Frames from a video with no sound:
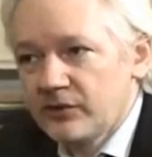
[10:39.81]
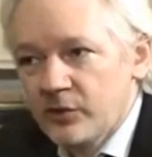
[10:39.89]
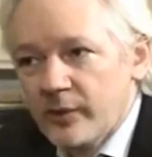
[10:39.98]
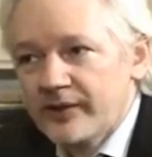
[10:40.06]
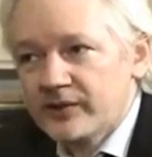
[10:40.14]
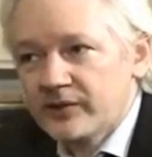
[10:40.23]

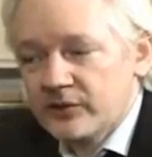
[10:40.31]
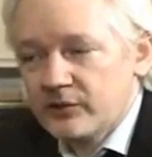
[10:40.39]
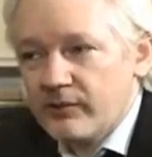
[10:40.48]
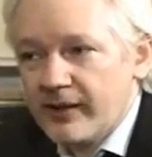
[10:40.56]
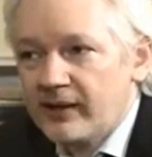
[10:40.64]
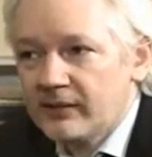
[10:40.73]
US
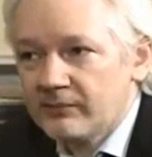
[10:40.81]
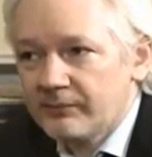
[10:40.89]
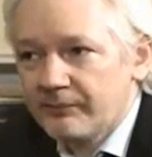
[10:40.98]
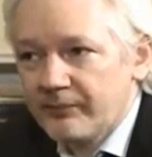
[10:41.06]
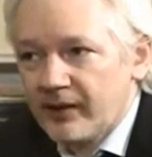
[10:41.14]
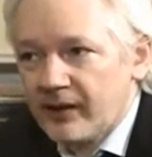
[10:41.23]

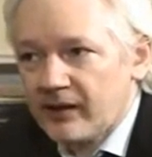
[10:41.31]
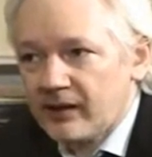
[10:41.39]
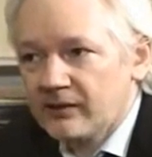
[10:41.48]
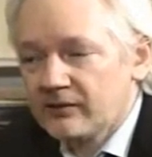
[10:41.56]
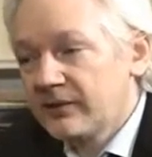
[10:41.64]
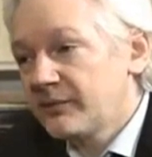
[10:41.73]
uranium
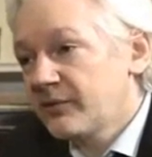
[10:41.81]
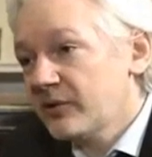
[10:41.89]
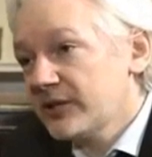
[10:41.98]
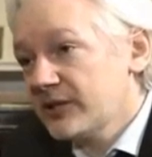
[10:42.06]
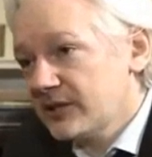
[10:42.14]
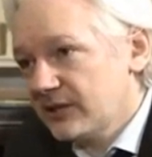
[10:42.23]

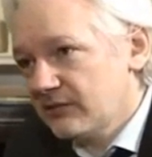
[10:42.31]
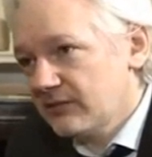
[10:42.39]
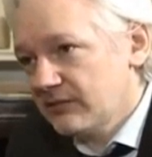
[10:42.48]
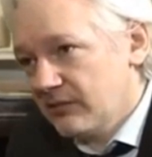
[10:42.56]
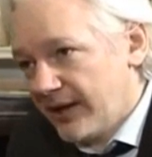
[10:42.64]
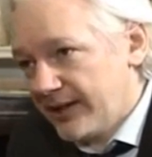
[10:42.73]

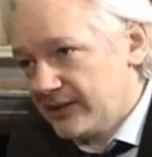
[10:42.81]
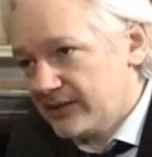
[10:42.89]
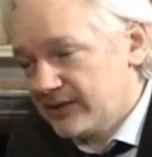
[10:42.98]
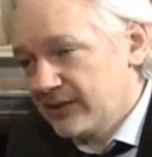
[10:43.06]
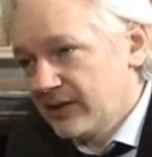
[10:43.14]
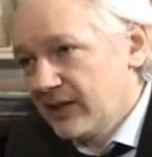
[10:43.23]
reprocessing
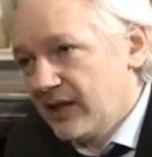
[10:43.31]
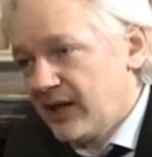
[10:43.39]
rights